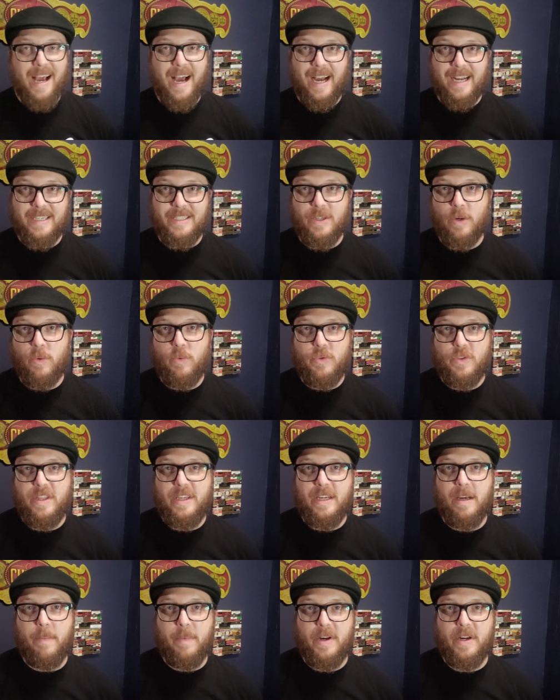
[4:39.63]
I don't
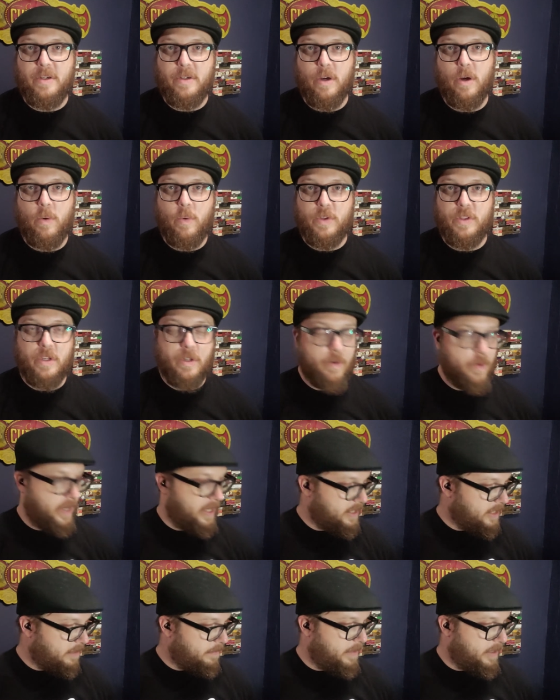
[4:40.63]
think I'm going to go with the
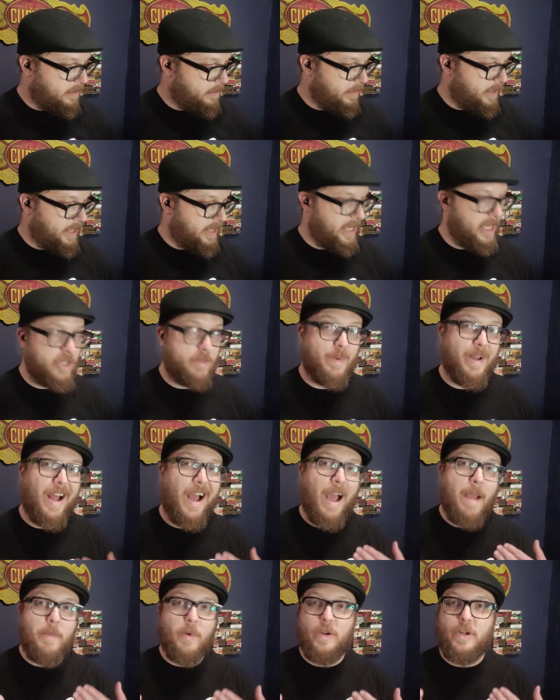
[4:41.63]
crazy big ring gauge, but
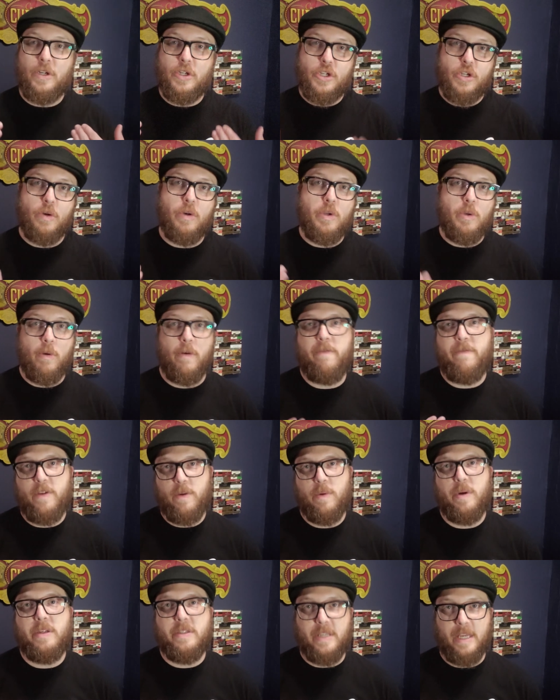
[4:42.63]
I'm going to show you a
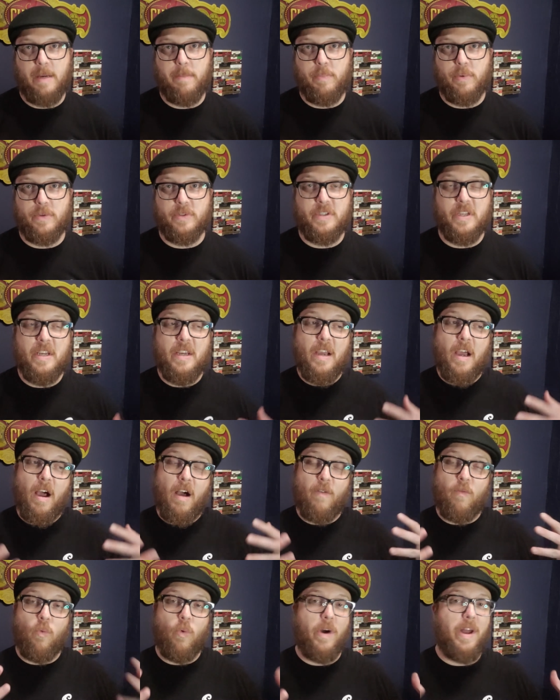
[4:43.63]
few examples
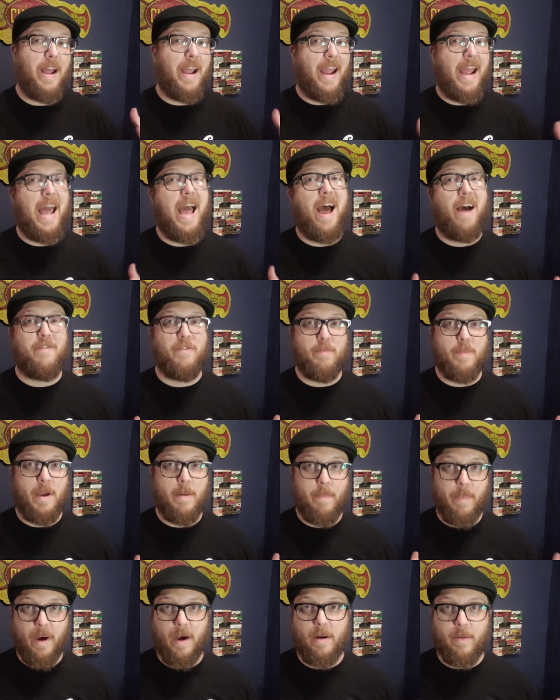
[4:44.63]
of what I have in
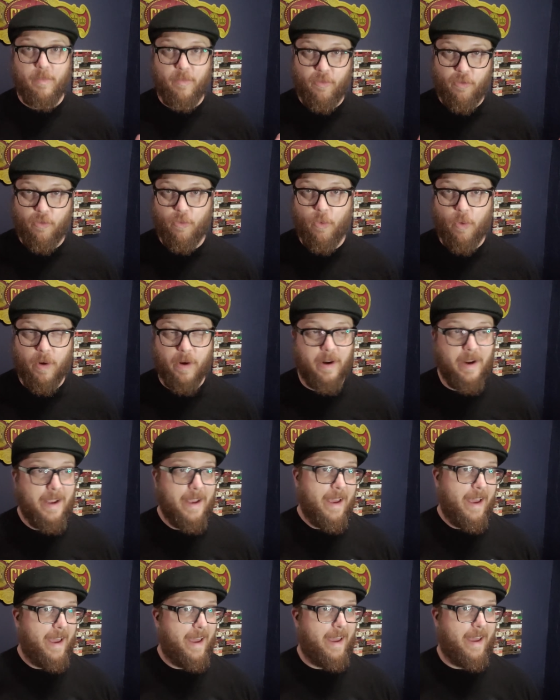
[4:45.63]
my bottom drawer,
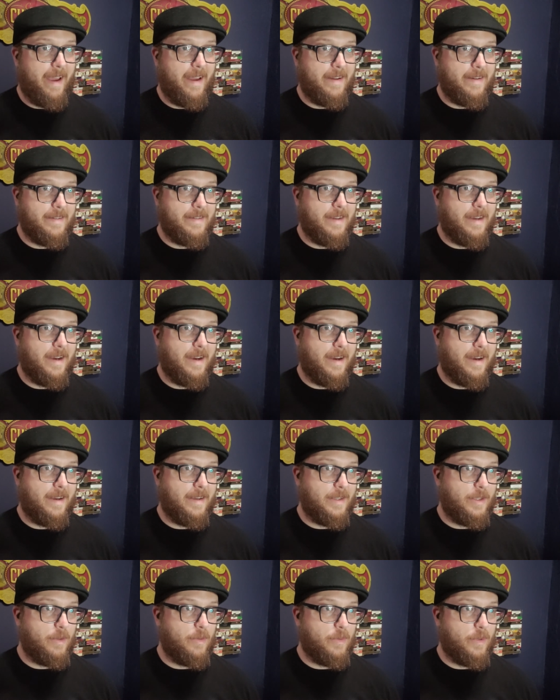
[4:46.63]
and
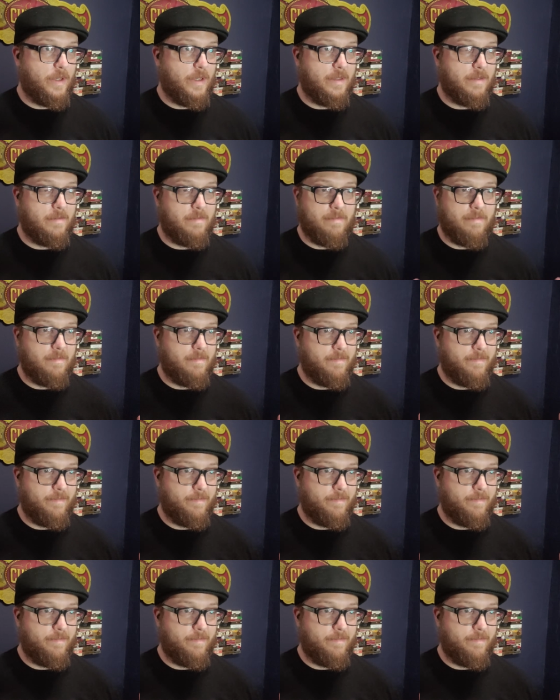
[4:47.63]
you can